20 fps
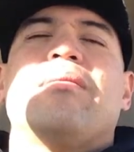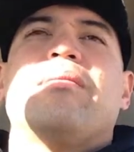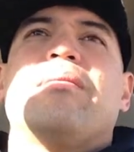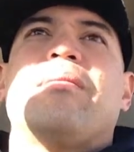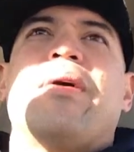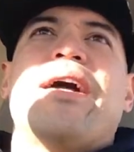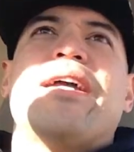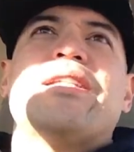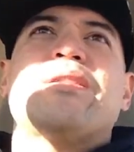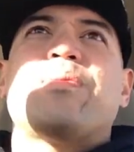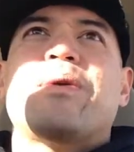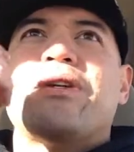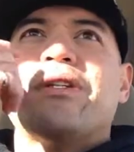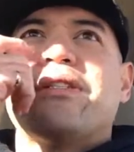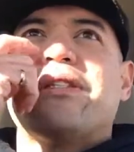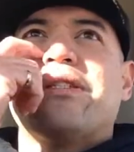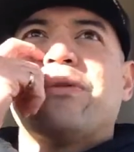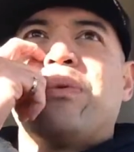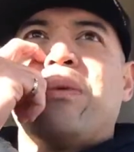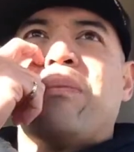my
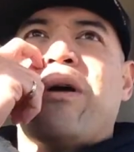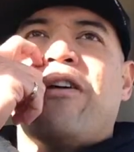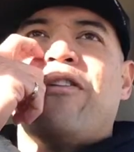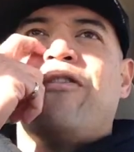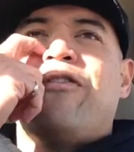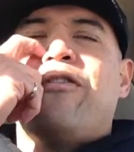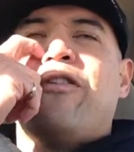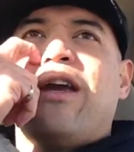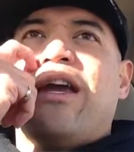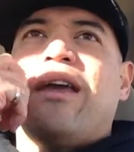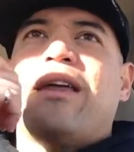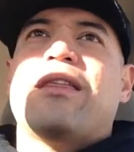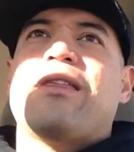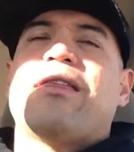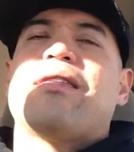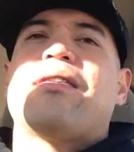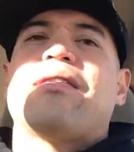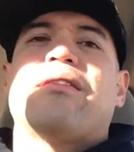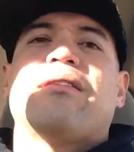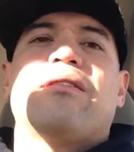experiences with my faith,
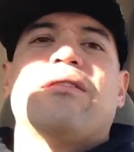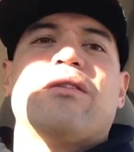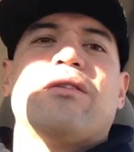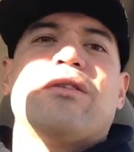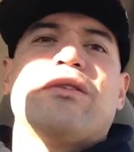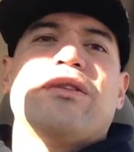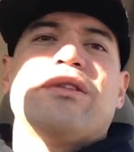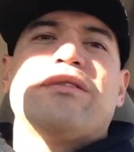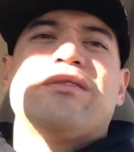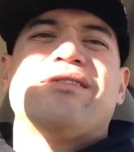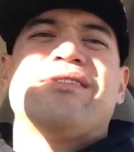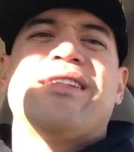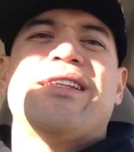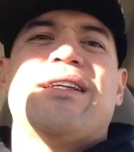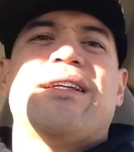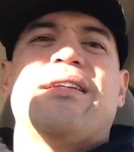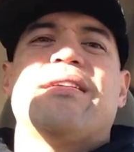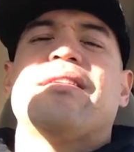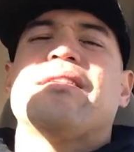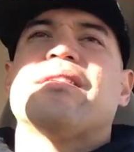
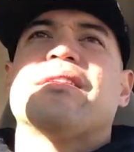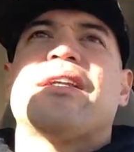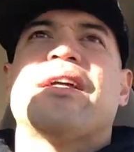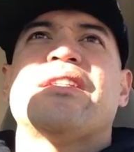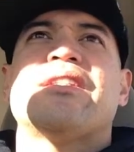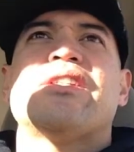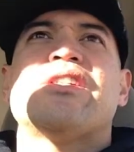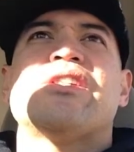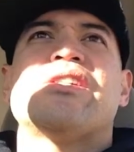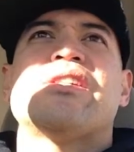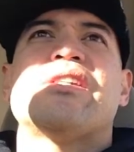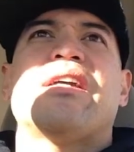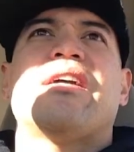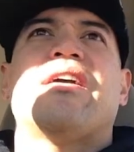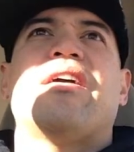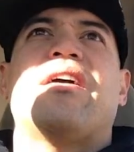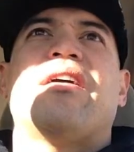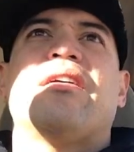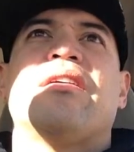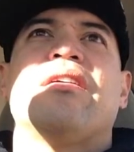not to
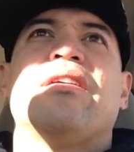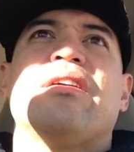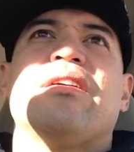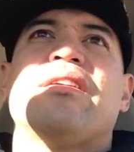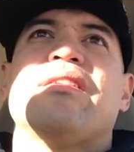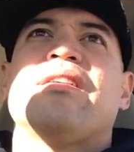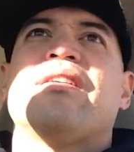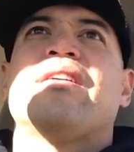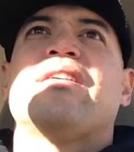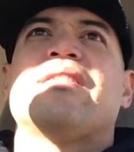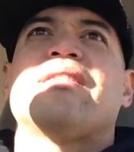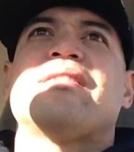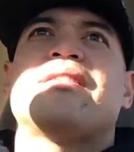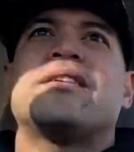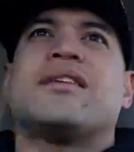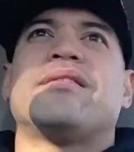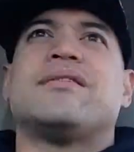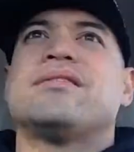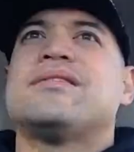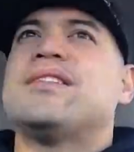share,
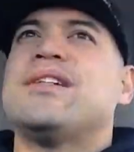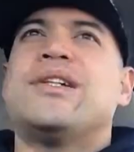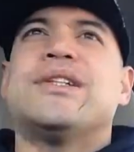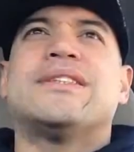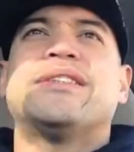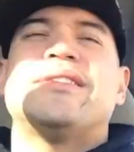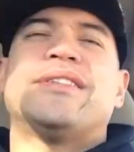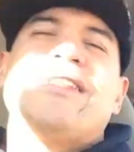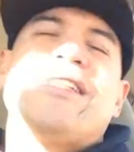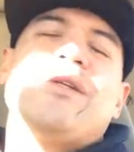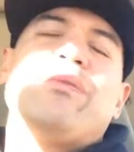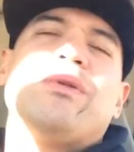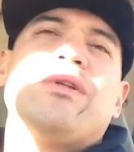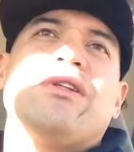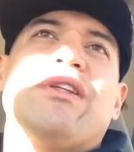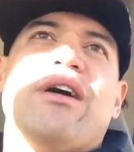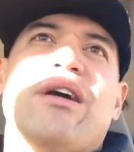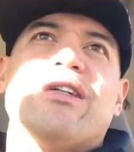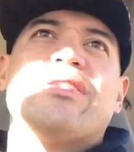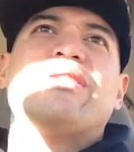to keep the
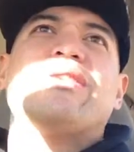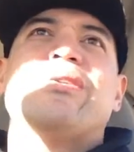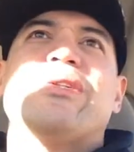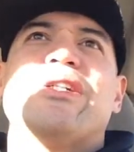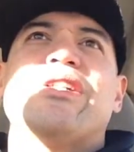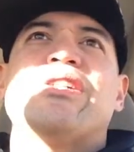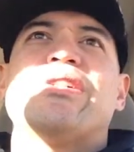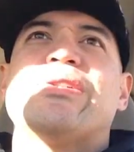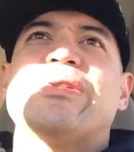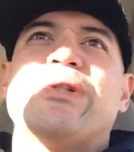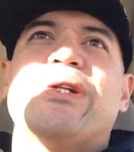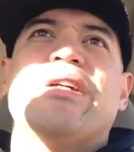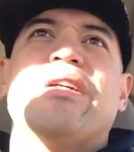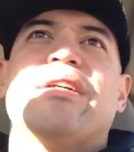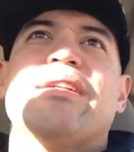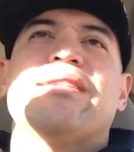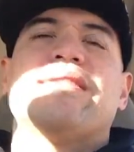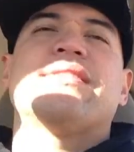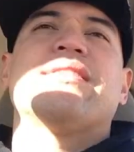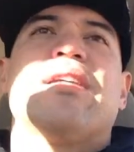long story short,
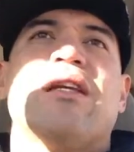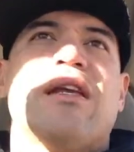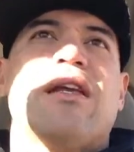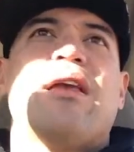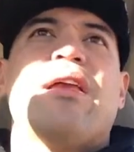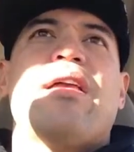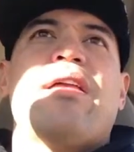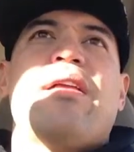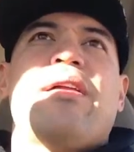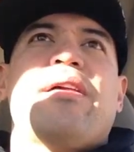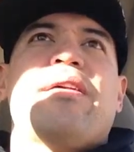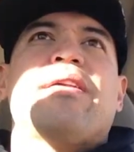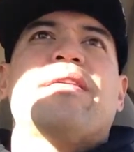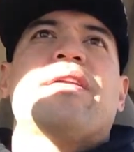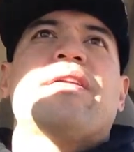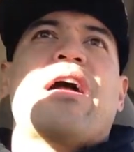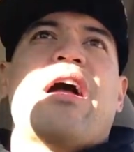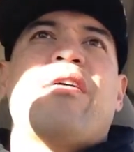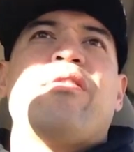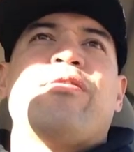is
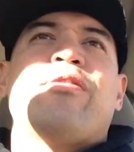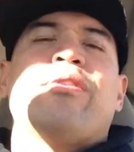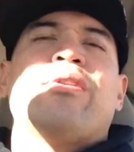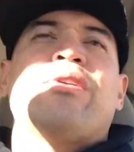I've